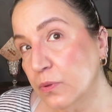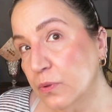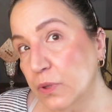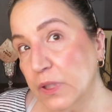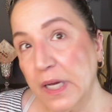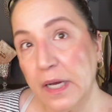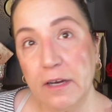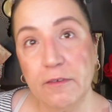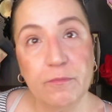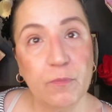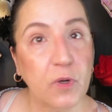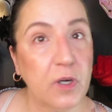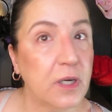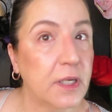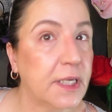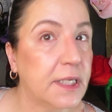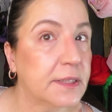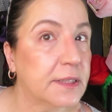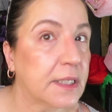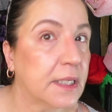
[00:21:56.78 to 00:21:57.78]
Yeah, I have more
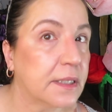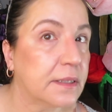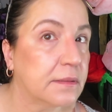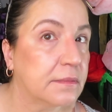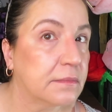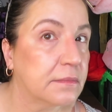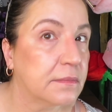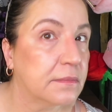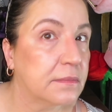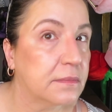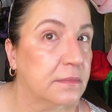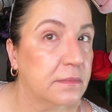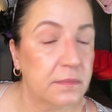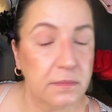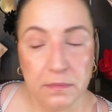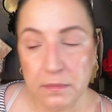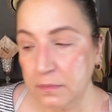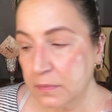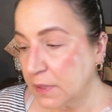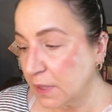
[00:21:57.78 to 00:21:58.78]
on that side.
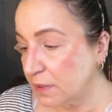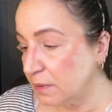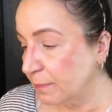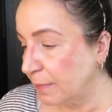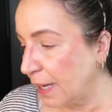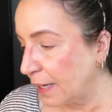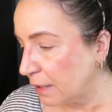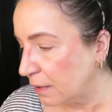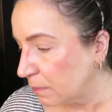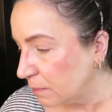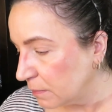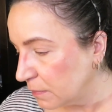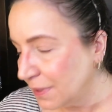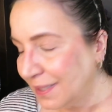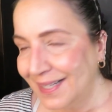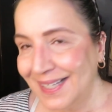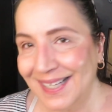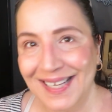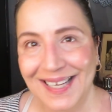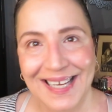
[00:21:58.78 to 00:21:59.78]
Doesn't matter.
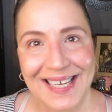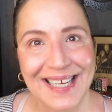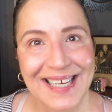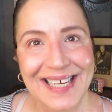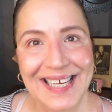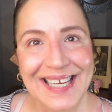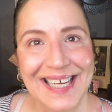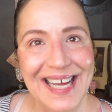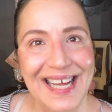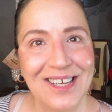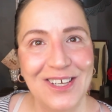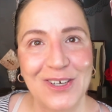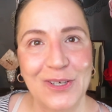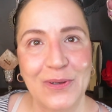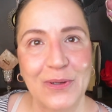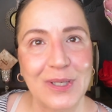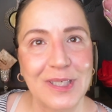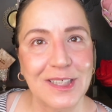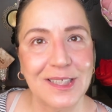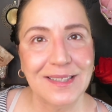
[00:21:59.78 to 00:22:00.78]
I look
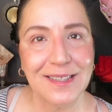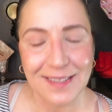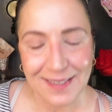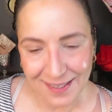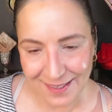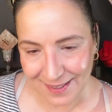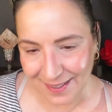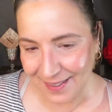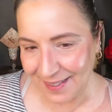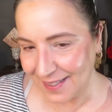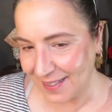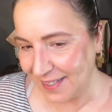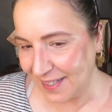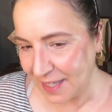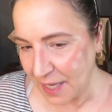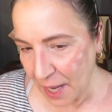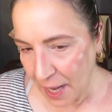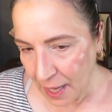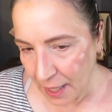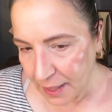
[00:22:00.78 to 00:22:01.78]
gorgeous.
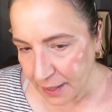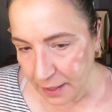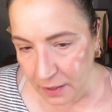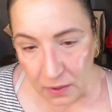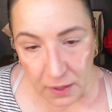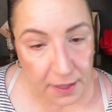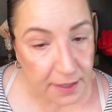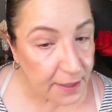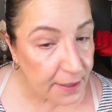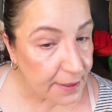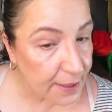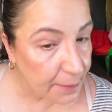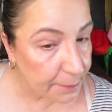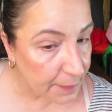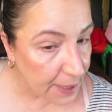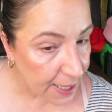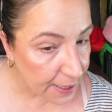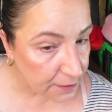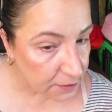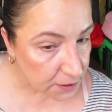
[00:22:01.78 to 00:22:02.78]
The only thing that
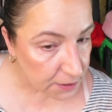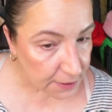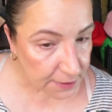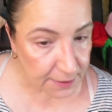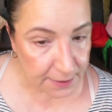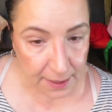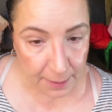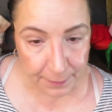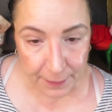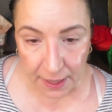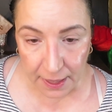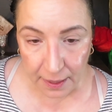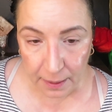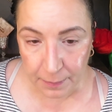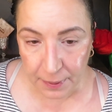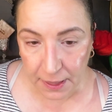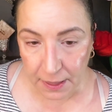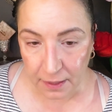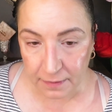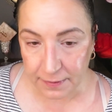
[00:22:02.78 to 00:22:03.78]
matters is that my
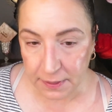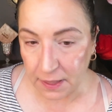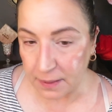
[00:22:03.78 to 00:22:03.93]
hubby loves